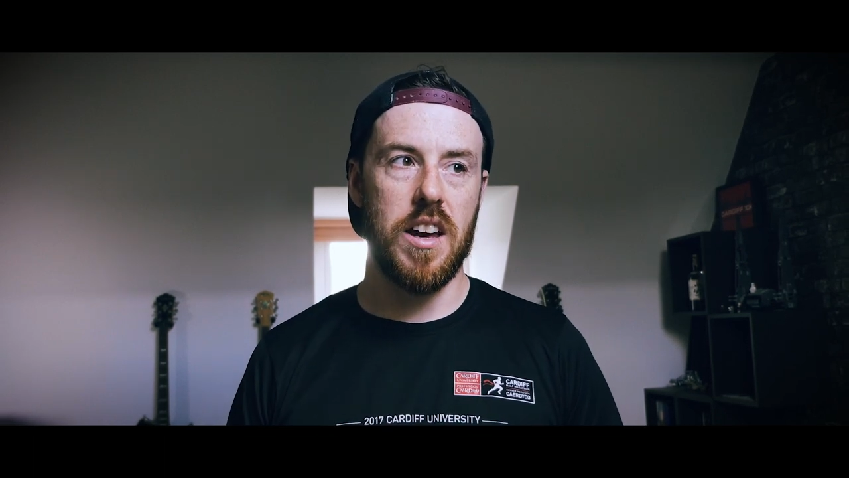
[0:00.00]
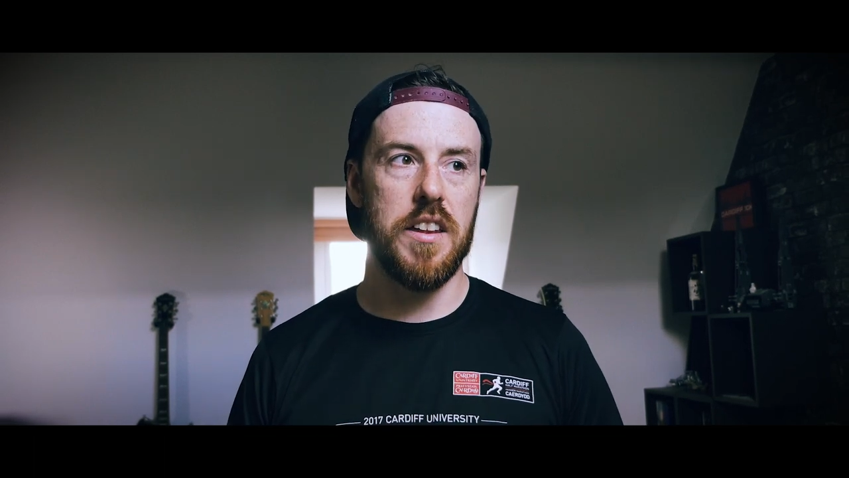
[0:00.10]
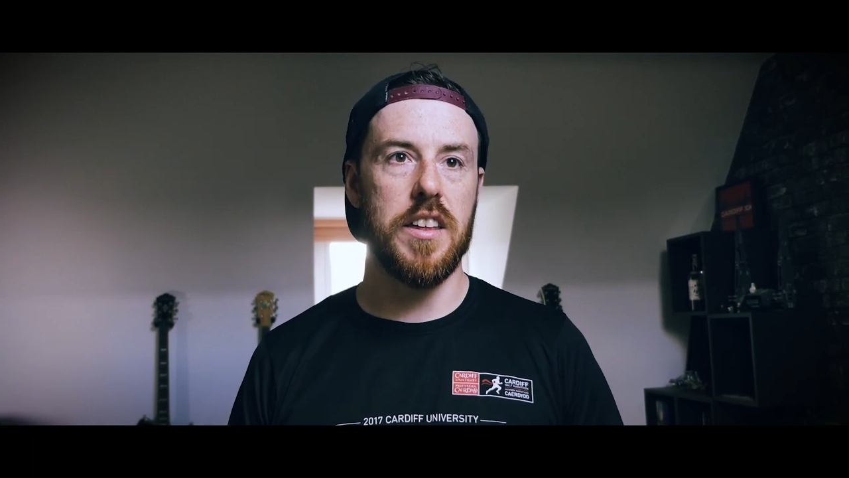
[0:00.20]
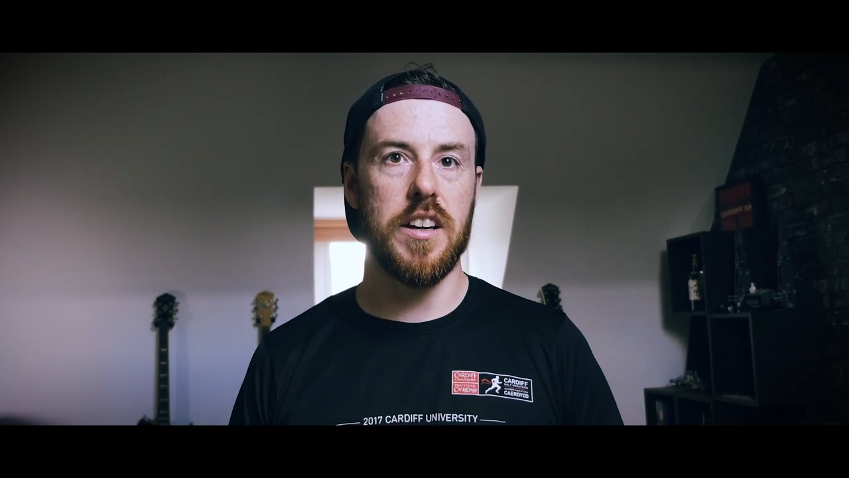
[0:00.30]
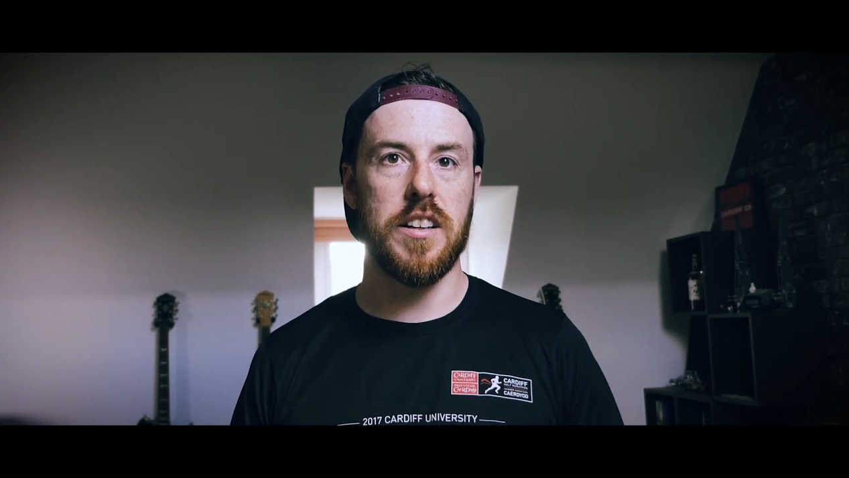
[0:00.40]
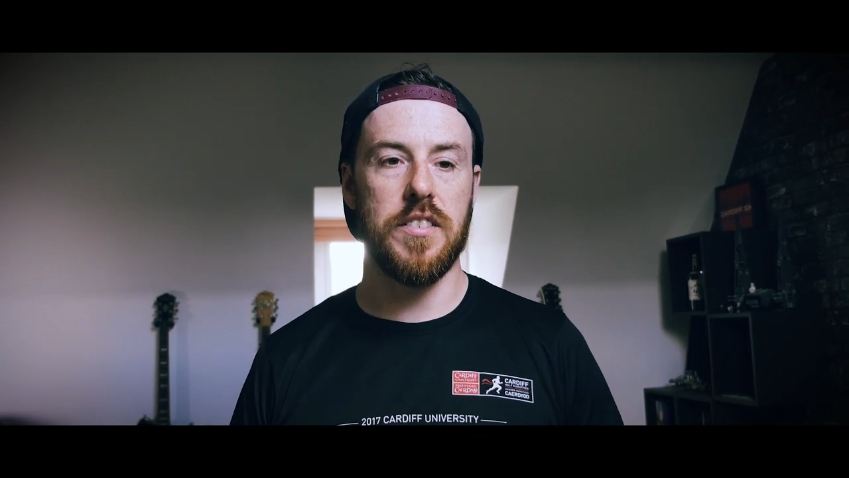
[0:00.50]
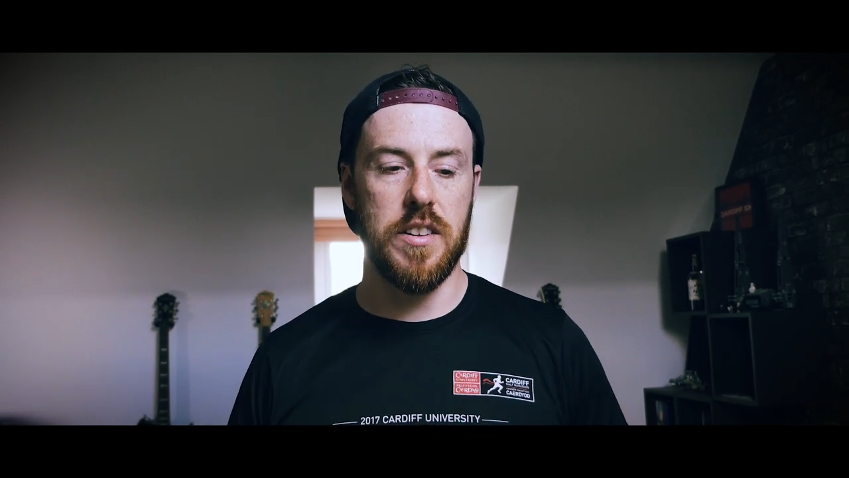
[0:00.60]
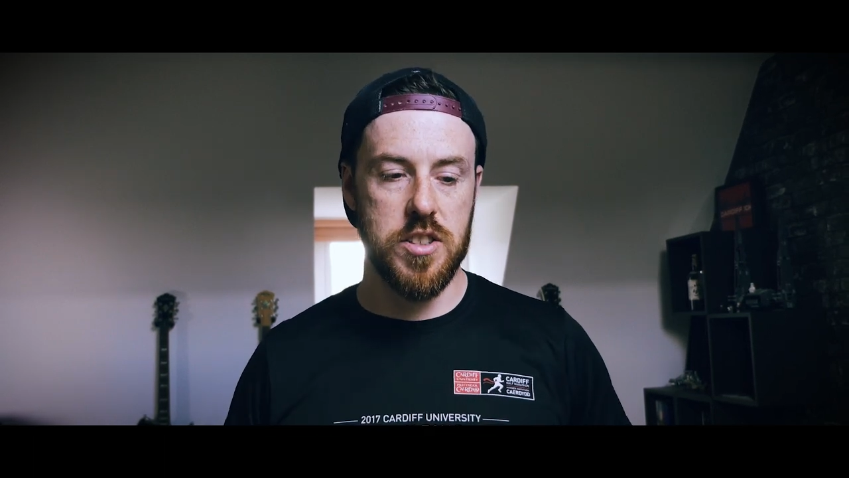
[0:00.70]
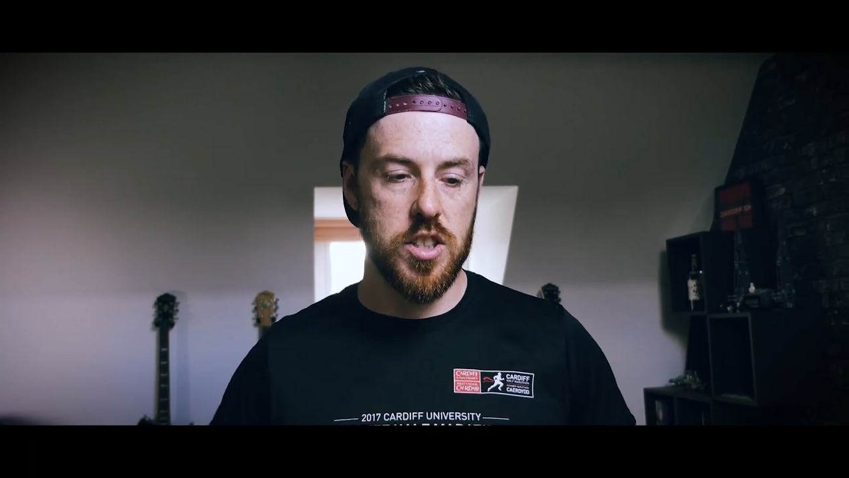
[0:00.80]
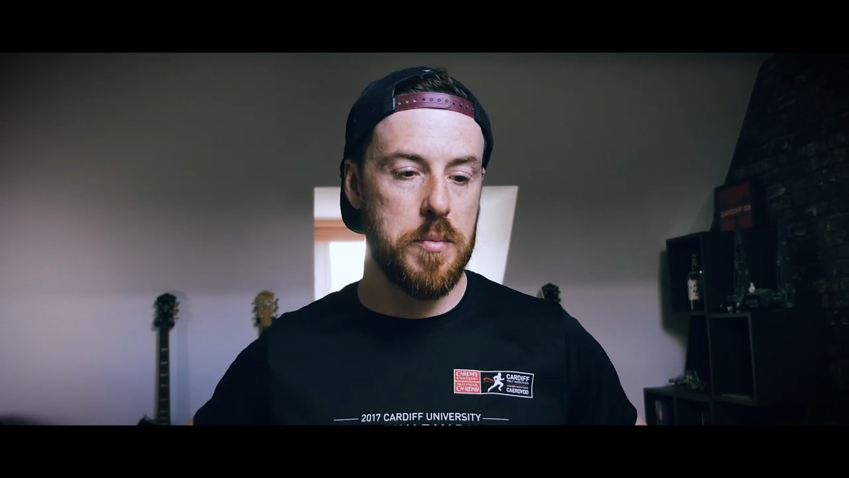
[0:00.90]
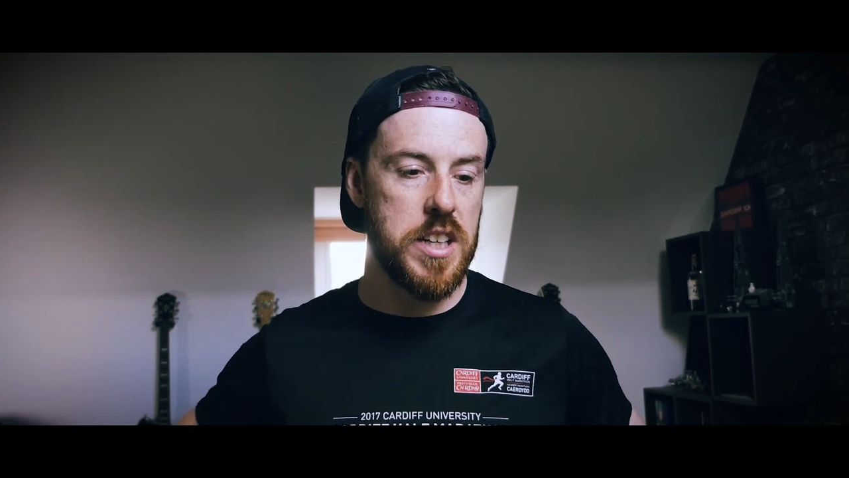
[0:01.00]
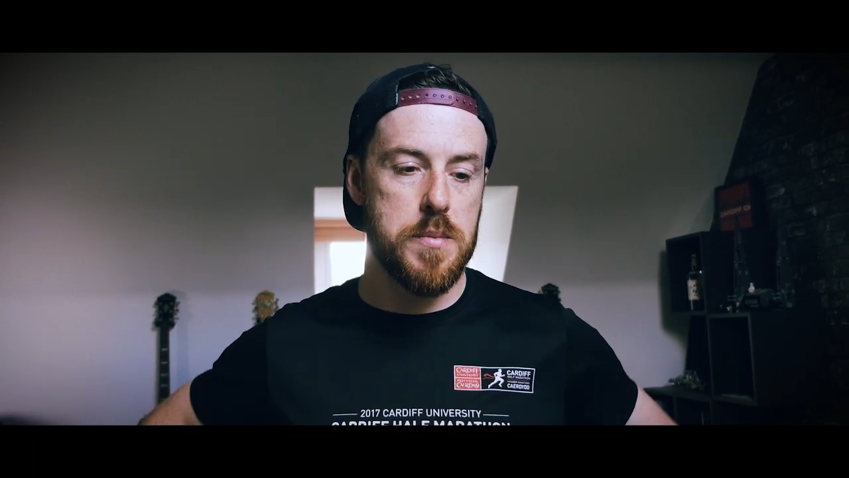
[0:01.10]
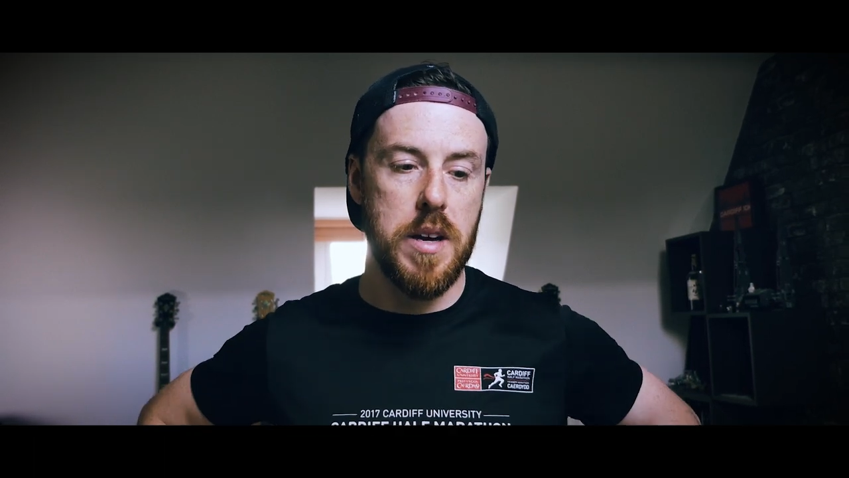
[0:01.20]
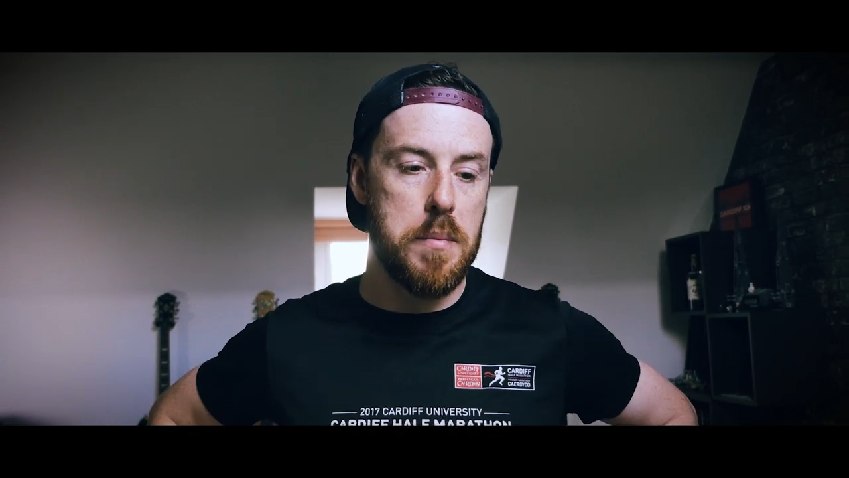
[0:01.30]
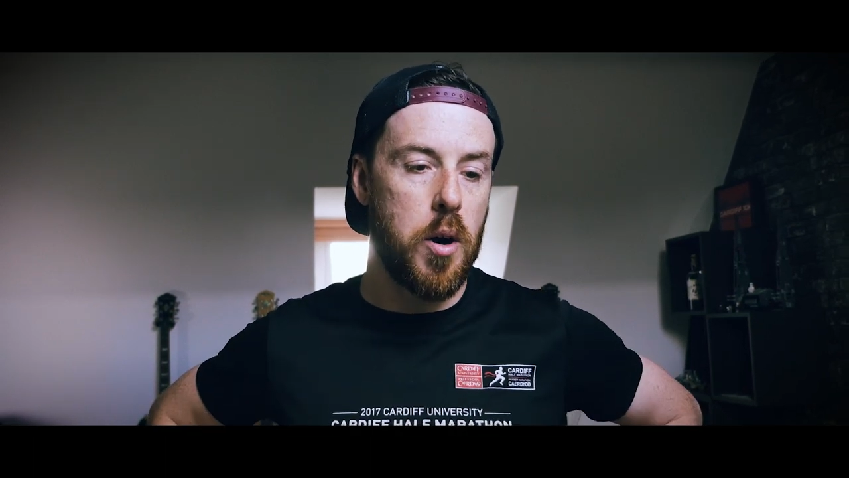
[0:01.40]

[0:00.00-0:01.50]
I think there are so many spare